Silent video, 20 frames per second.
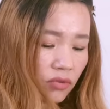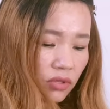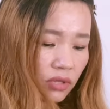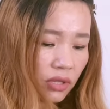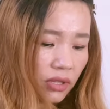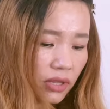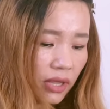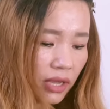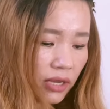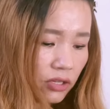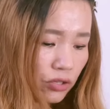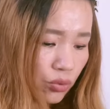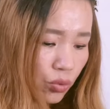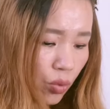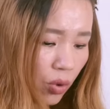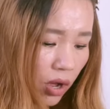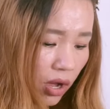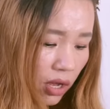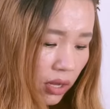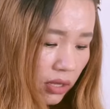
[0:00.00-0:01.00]
The next
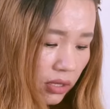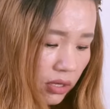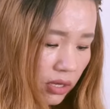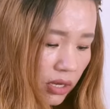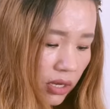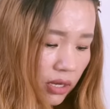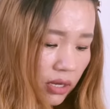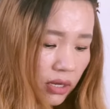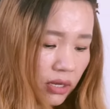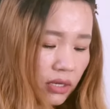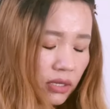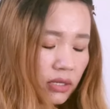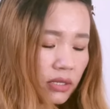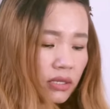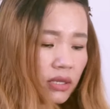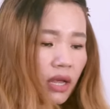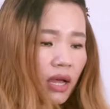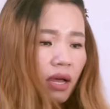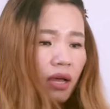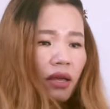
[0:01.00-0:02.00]
one is
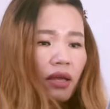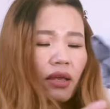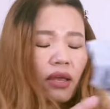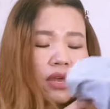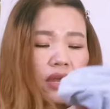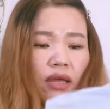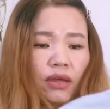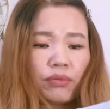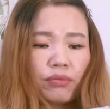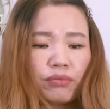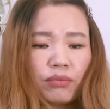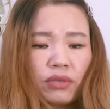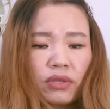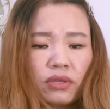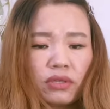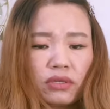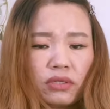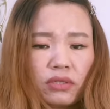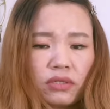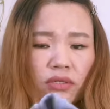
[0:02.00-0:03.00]
I have
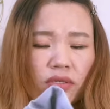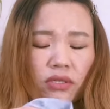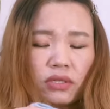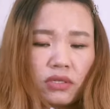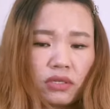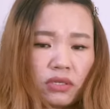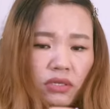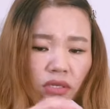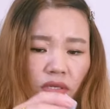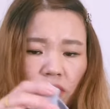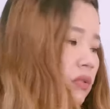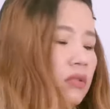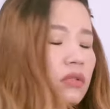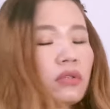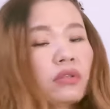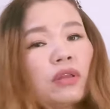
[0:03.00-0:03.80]
this.